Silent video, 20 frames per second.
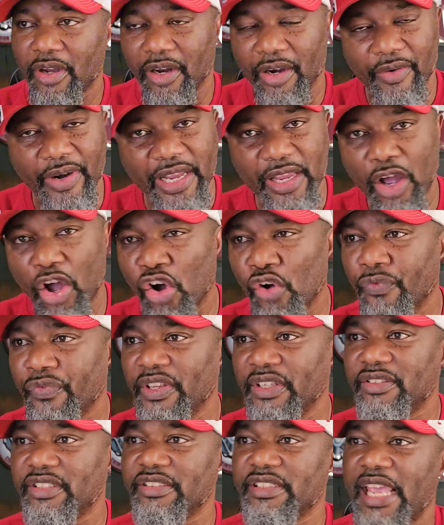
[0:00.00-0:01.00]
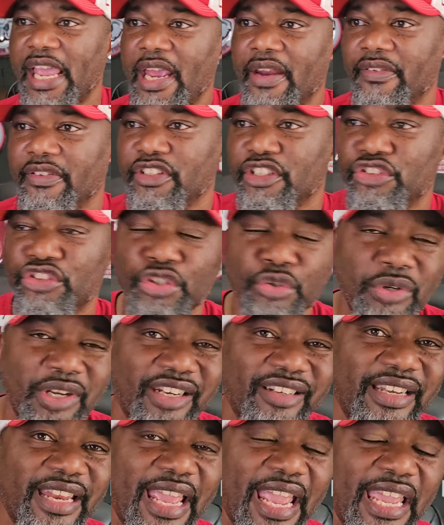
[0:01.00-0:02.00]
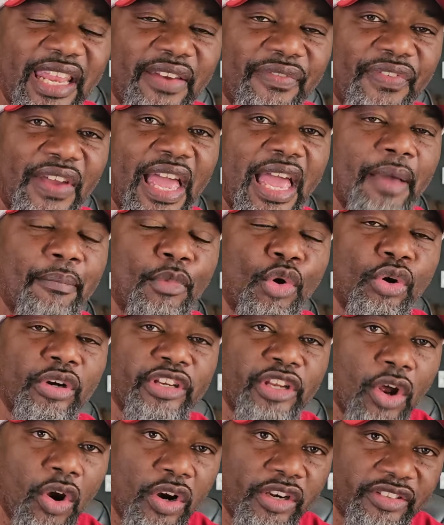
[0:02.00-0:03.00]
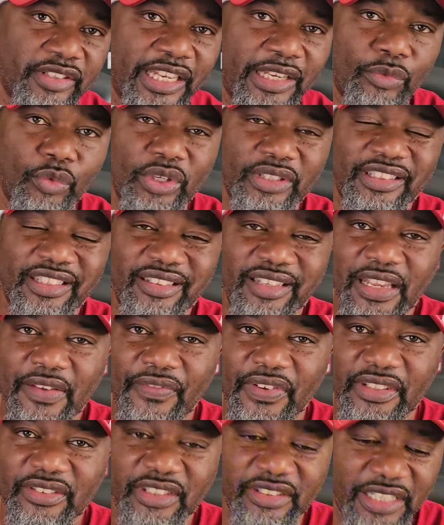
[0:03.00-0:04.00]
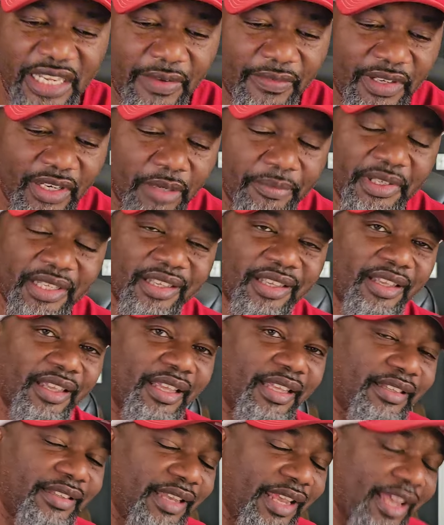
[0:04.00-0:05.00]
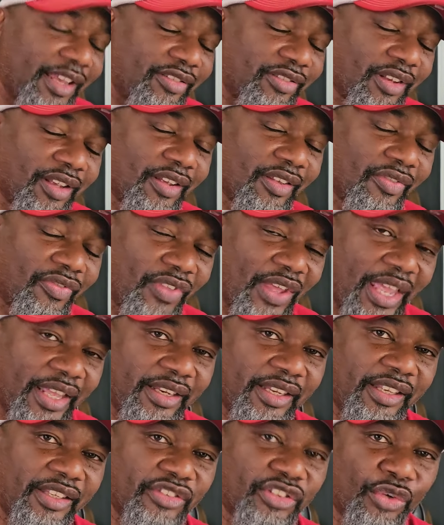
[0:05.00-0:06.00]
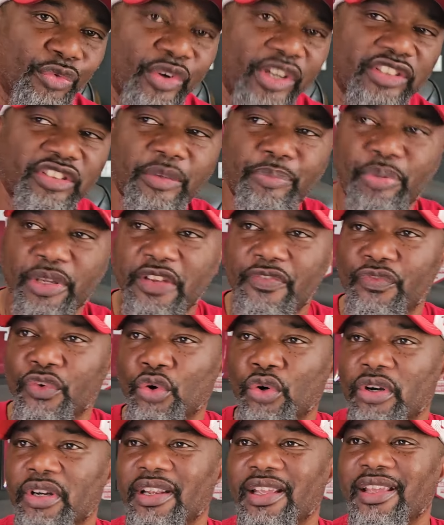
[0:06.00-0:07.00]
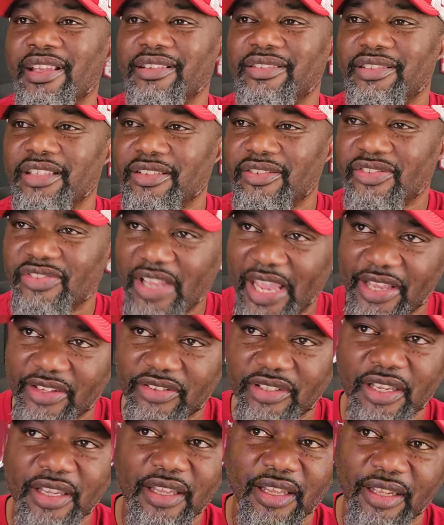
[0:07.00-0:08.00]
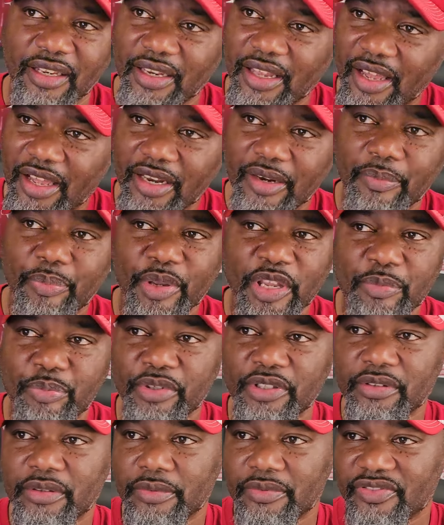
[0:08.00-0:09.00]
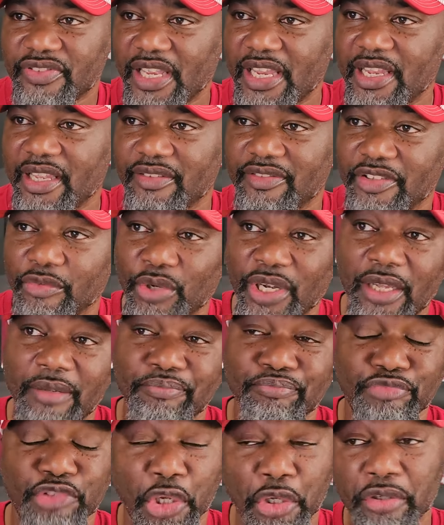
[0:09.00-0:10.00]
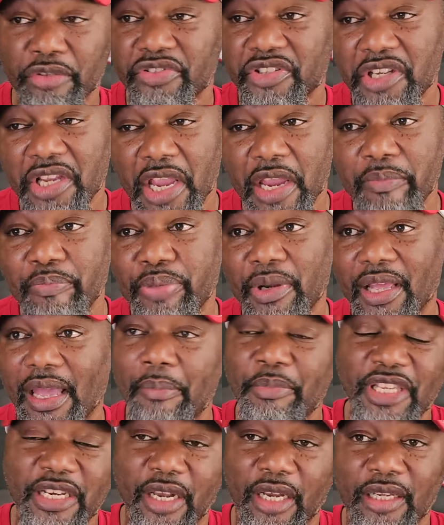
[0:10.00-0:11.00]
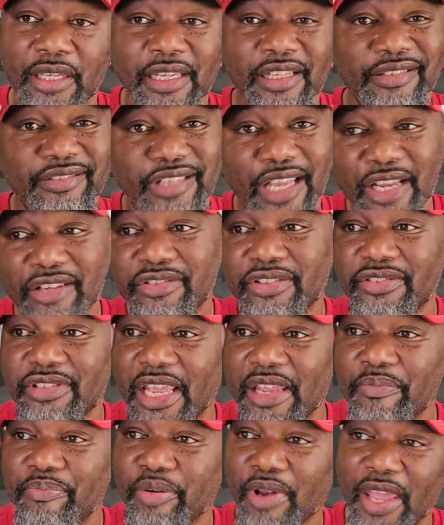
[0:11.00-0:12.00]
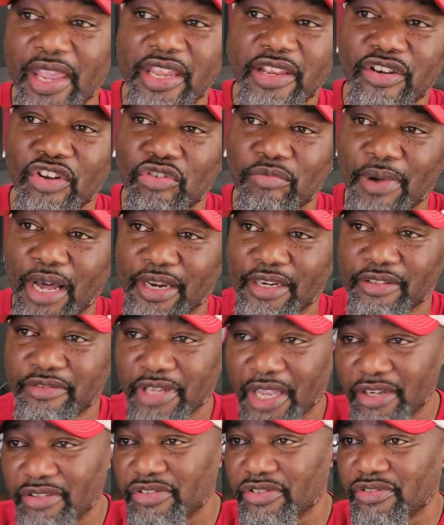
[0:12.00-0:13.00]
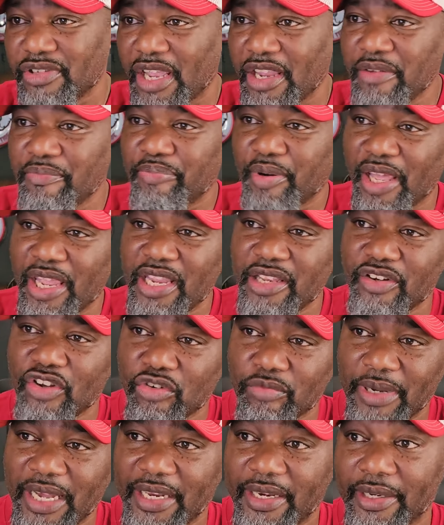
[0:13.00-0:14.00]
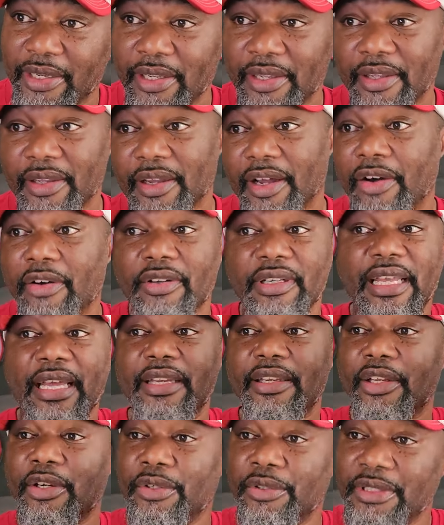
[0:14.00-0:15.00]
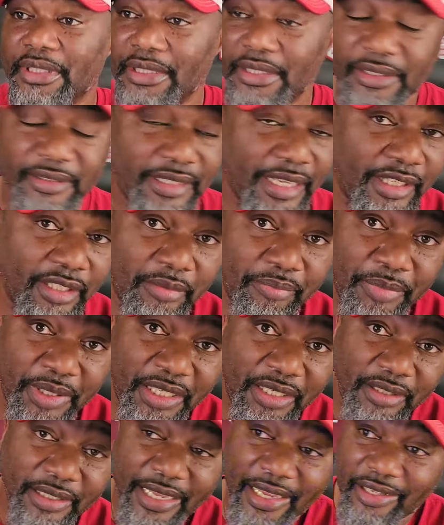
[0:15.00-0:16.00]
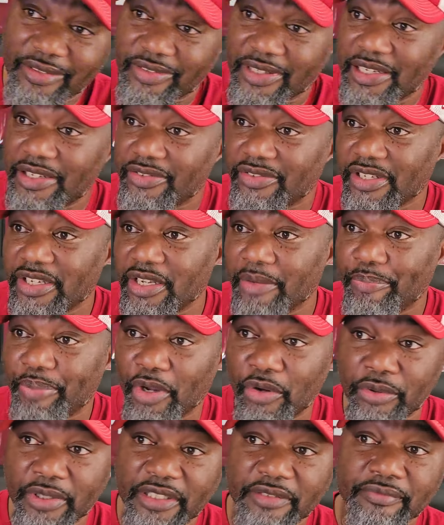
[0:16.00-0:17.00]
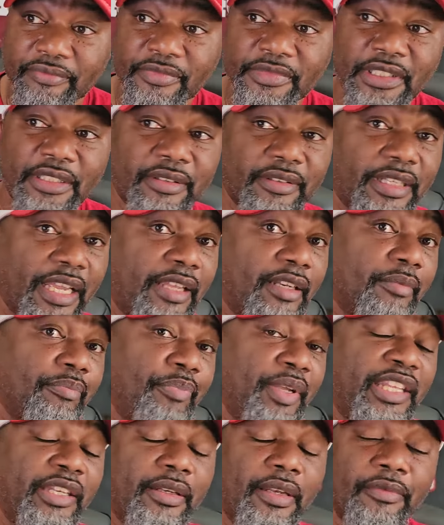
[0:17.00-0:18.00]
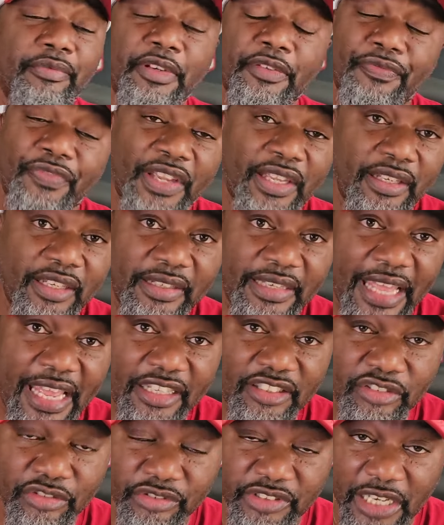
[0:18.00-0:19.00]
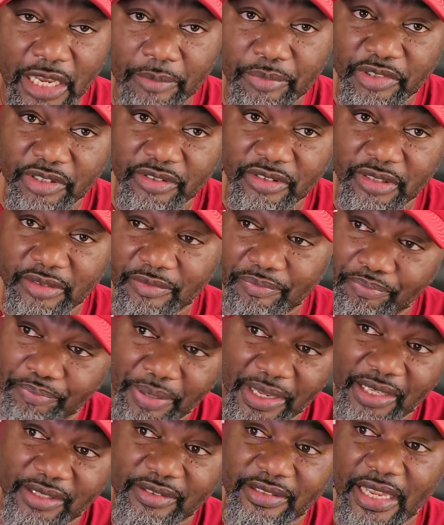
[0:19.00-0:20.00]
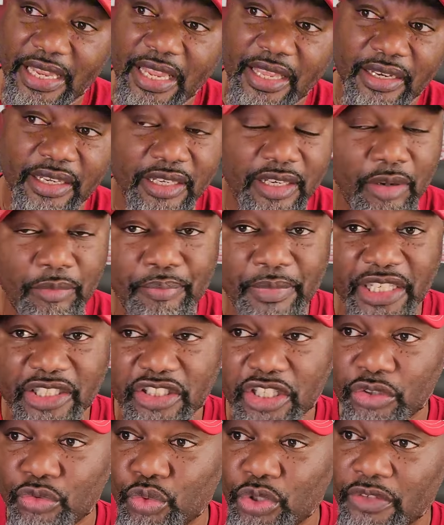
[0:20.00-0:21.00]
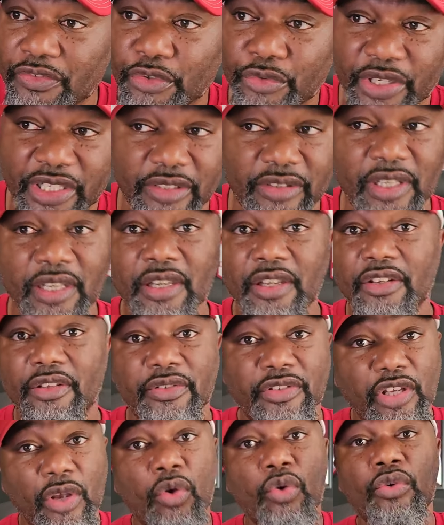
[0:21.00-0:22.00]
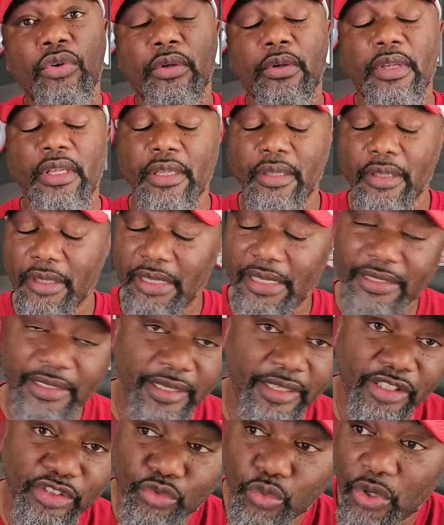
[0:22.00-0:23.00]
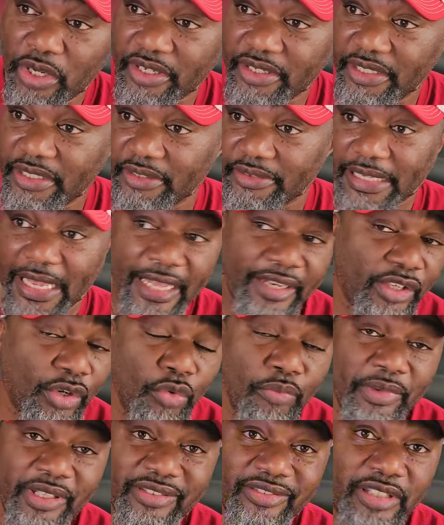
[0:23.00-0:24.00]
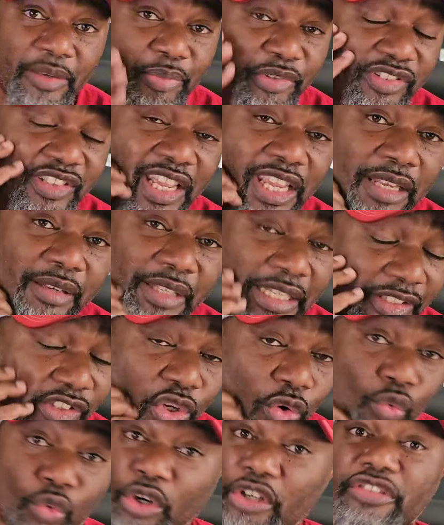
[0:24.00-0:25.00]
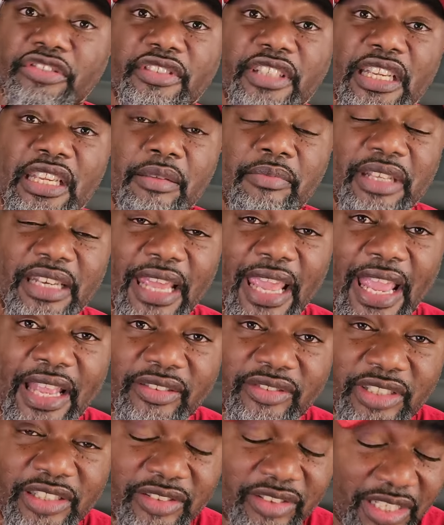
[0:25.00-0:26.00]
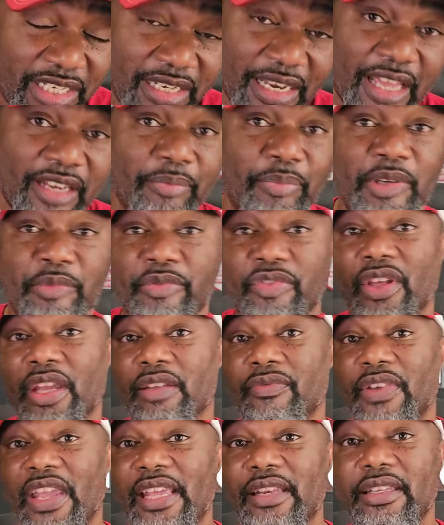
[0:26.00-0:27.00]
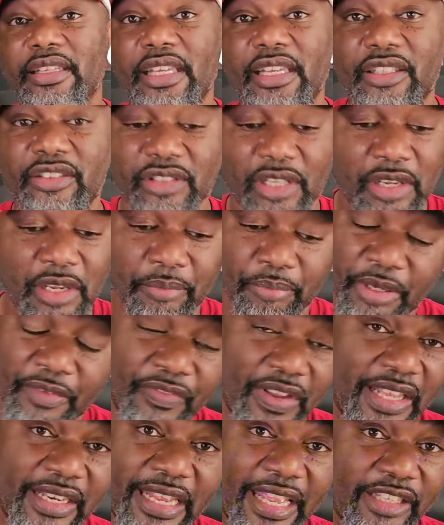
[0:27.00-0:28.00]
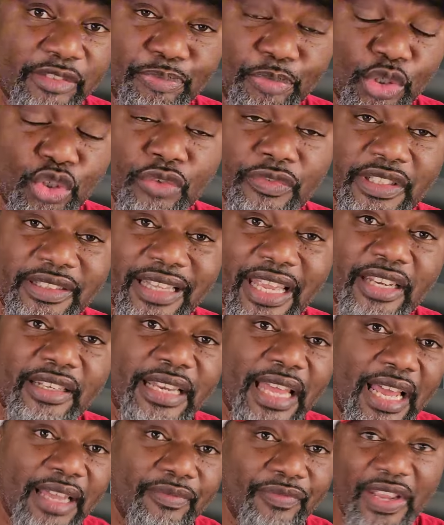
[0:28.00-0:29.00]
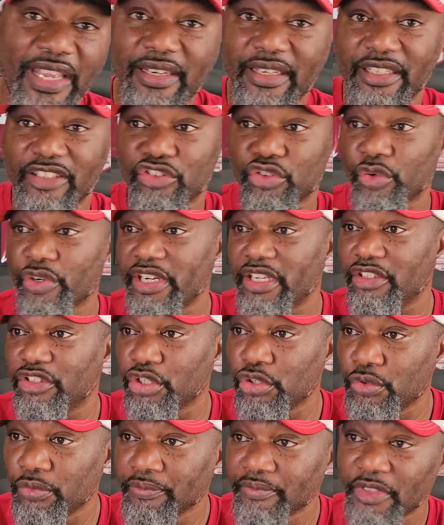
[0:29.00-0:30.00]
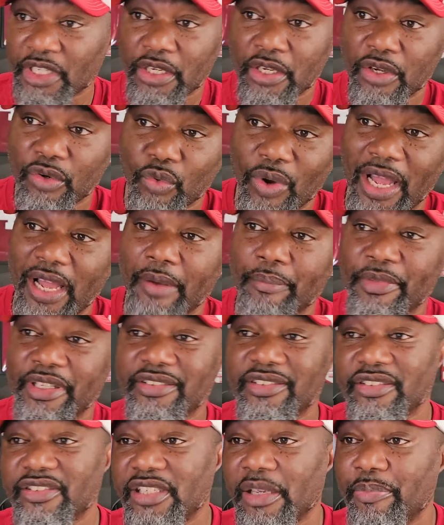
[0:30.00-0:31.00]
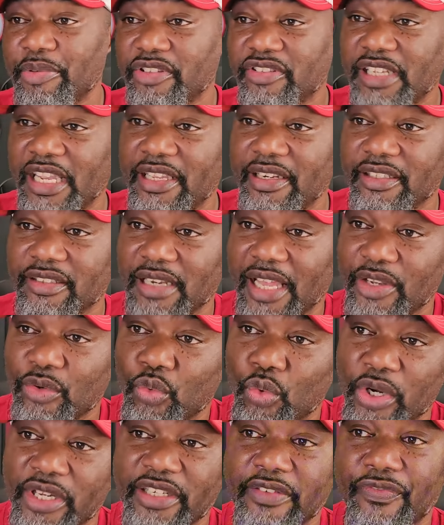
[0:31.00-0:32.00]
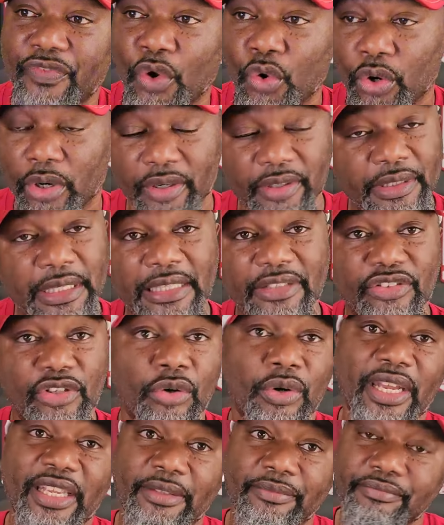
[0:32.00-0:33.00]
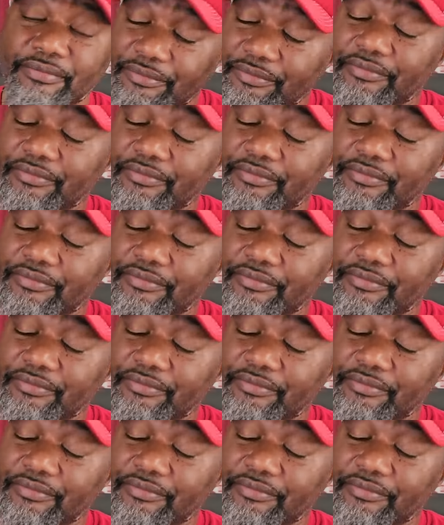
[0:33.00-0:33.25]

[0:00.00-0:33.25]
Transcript: All right, offense is averaging 285 more yards than what the defense is giving up. And yes, that is a recipe for success. A lot of people saying, well, Tennessee ain't play. I mean, uh, Texas ain't played nobody. Texas ain't played nobody. All I know, they done beat a SEC opponent they done beat the defending national champions, Big Ten, and no Michigan Wolverines. So it is what it is. I know Mississippi State is the worst team in the SEC. A lot of people think Vandy is, but Vandy has proven they not. Vandy is three and two, while Mississippi State is like one and four. So hey,